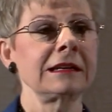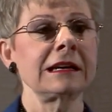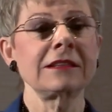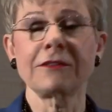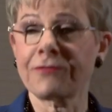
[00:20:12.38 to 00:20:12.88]

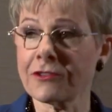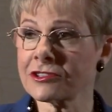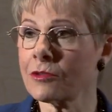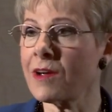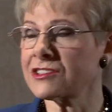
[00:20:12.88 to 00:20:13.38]
and the
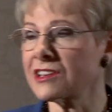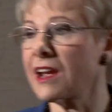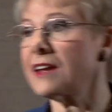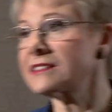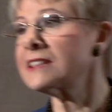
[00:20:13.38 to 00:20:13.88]
first question you
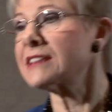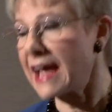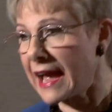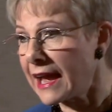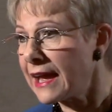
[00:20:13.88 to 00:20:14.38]
ask is,
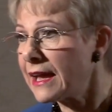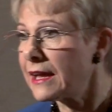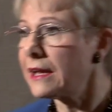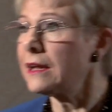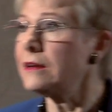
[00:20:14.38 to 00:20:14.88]

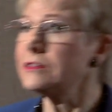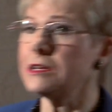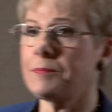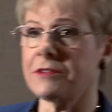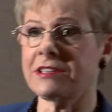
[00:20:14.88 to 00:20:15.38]
how do
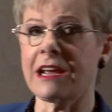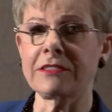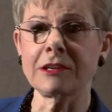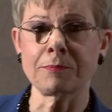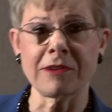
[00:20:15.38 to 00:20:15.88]
you put
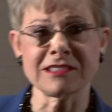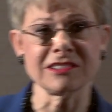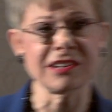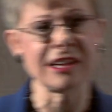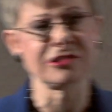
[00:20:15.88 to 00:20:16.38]
together your
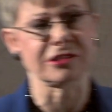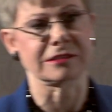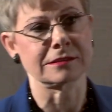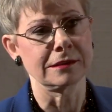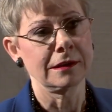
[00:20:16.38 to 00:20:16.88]

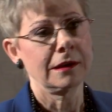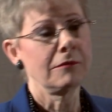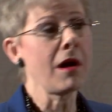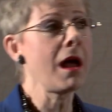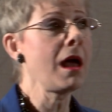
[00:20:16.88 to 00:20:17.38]
presentations?
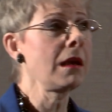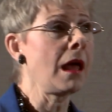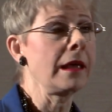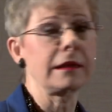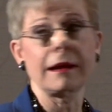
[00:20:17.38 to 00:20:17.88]
Well,
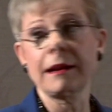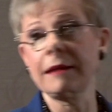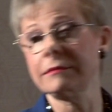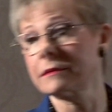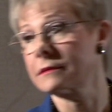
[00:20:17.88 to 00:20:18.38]
I get
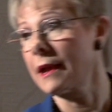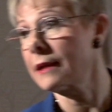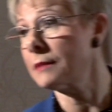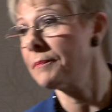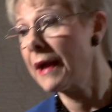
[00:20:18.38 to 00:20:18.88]
out the
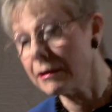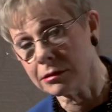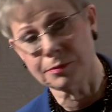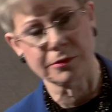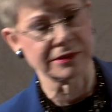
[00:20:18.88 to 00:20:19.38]
deck of
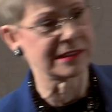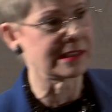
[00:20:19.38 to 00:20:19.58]
PowerPoint